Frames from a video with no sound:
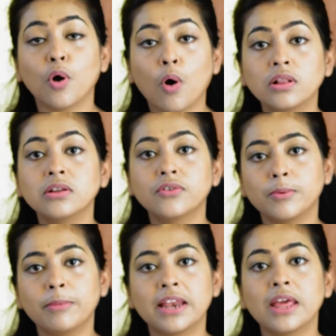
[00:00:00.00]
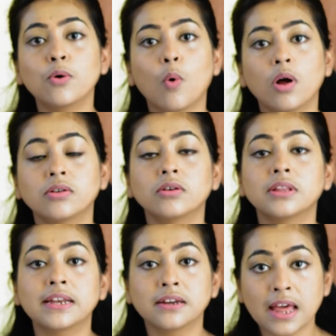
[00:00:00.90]
all the remaining water
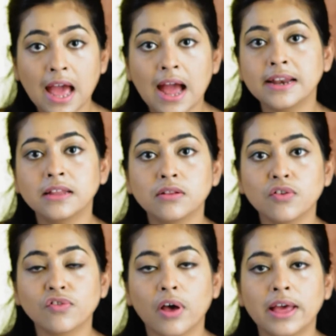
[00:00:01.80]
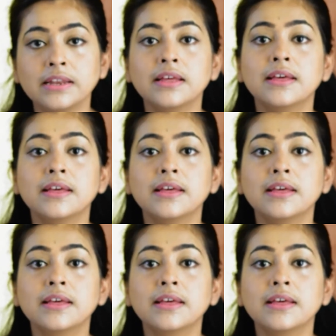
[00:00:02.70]
that it had in the soil,